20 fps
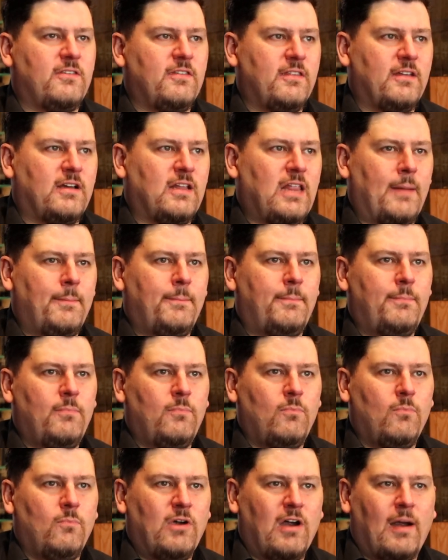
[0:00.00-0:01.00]
that the club
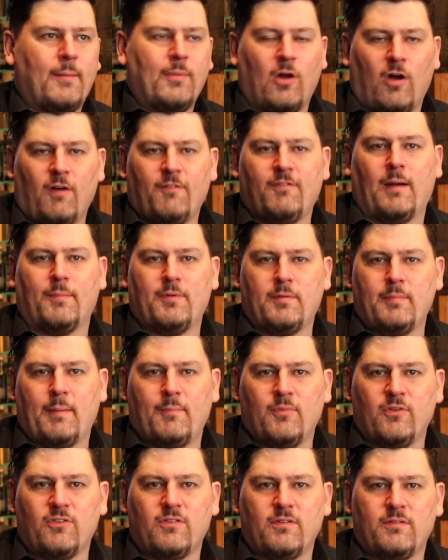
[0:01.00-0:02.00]
we're able to offer up to
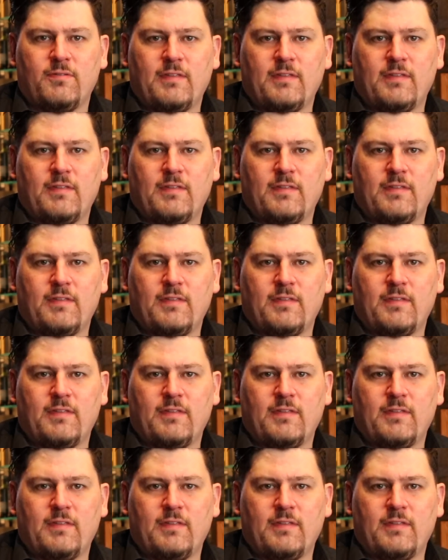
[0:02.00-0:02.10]
members.